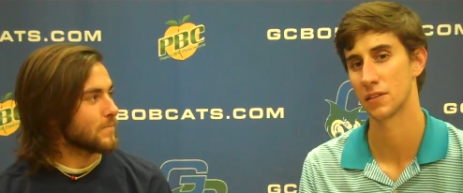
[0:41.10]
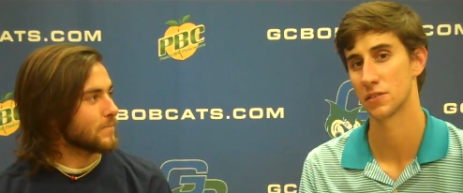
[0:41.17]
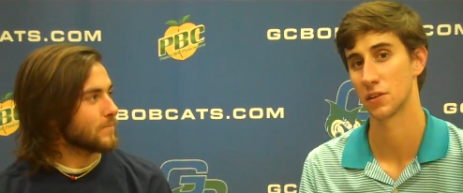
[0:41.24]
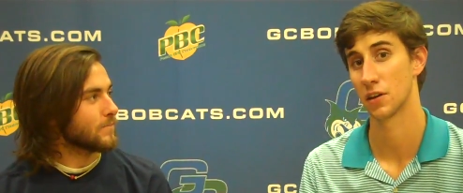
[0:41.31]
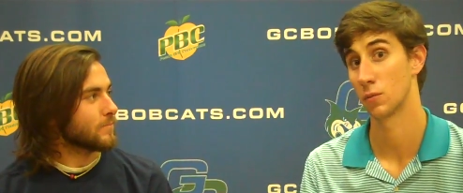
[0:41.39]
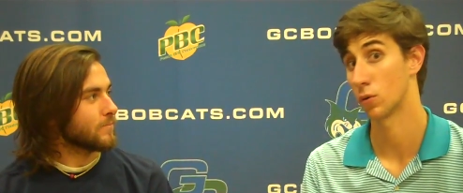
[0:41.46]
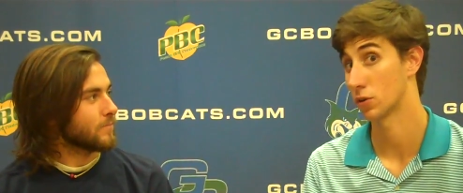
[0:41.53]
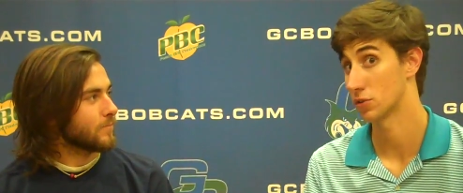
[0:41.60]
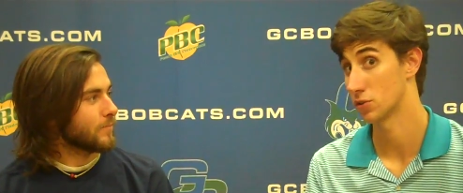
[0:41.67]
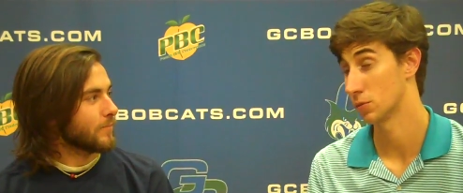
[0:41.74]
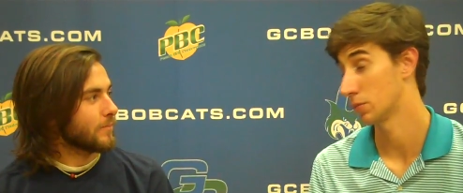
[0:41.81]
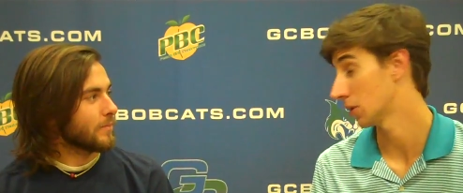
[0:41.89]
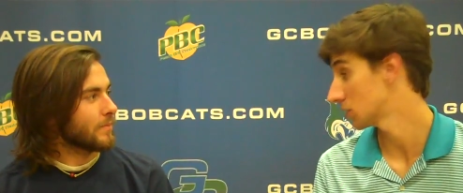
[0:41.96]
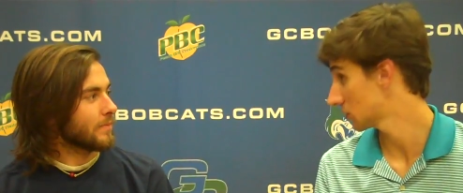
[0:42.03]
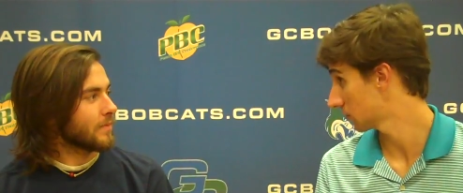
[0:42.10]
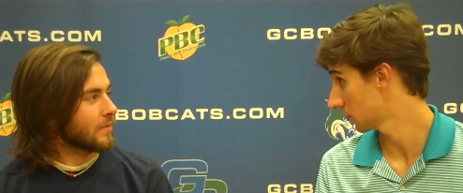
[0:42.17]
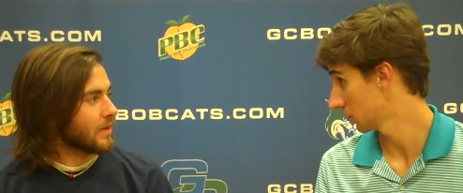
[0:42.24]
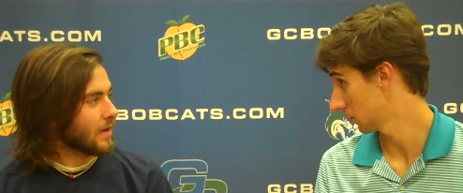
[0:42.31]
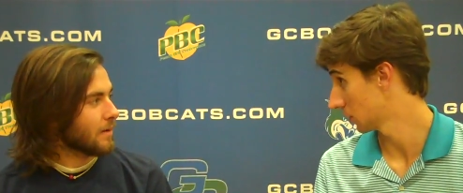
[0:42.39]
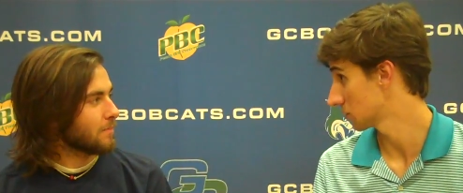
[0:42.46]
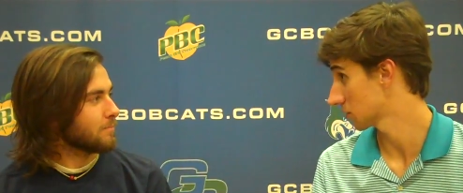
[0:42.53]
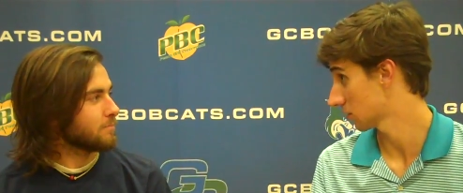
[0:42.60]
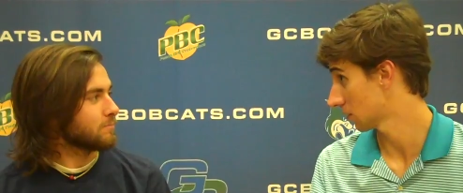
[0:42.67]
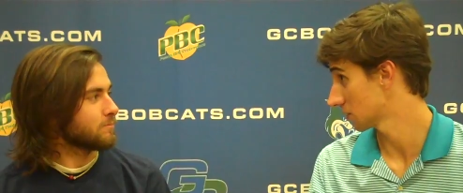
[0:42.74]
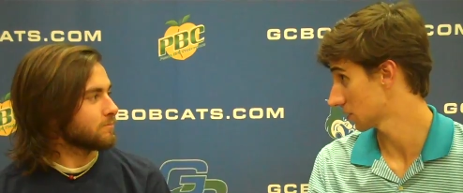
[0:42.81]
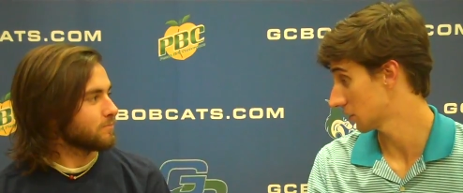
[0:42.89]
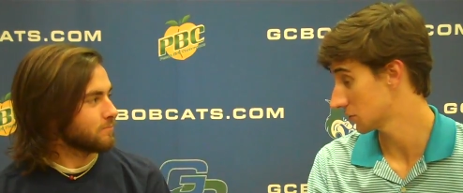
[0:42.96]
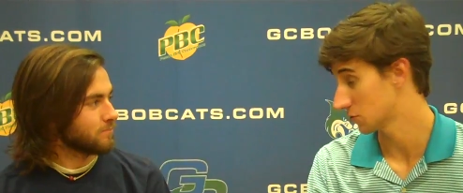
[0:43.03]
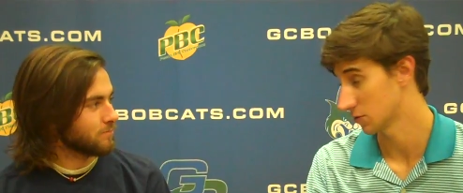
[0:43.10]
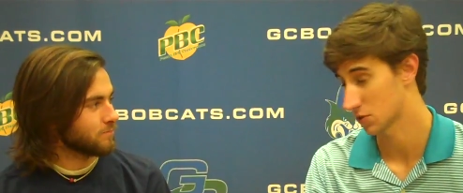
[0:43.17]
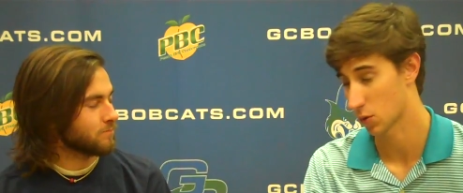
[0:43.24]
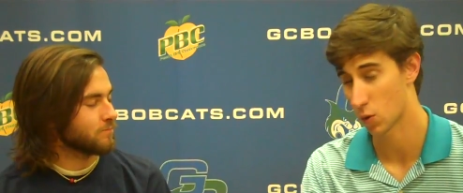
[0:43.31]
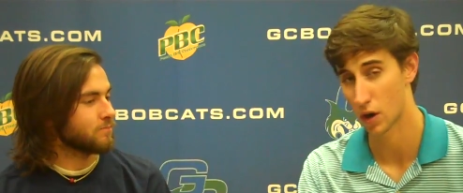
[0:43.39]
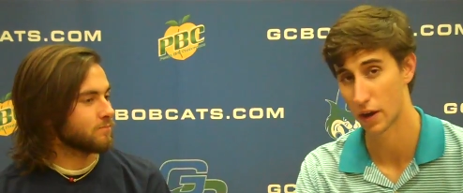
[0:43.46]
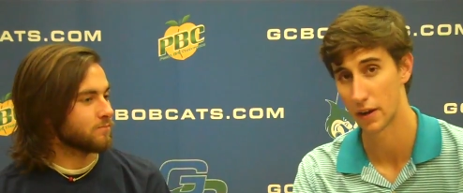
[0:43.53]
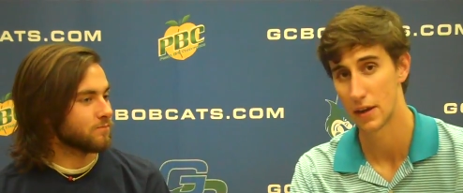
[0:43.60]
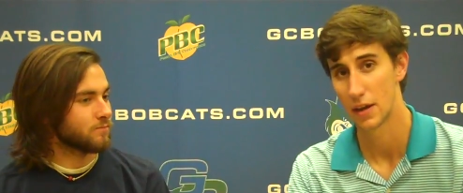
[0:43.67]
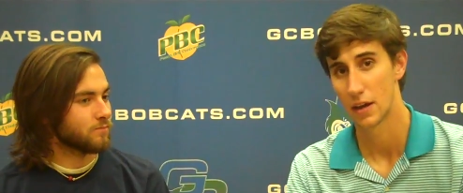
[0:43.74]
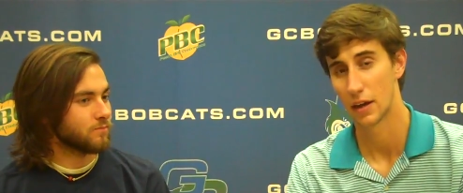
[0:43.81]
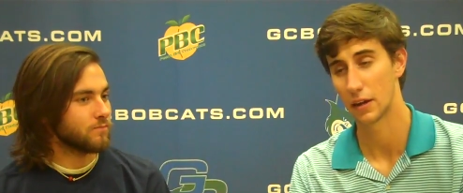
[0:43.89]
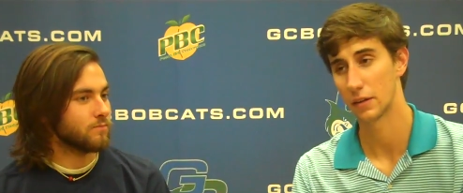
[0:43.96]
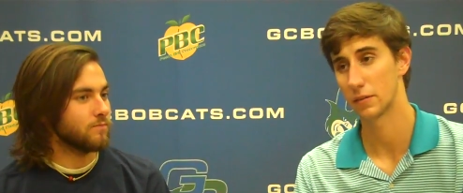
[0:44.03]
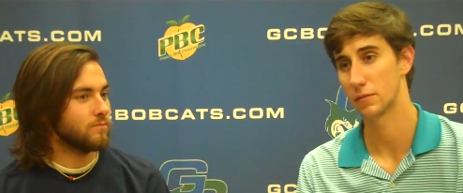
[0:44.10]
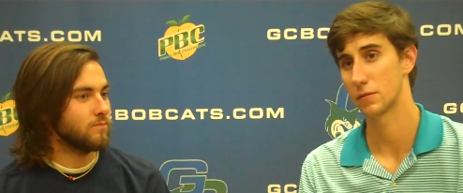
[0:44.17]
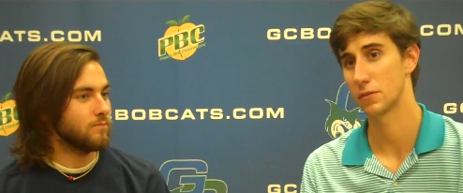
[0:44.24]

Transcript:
Speaker 1: and that's a good one-two punch for y'all's cross-country squad. Uh,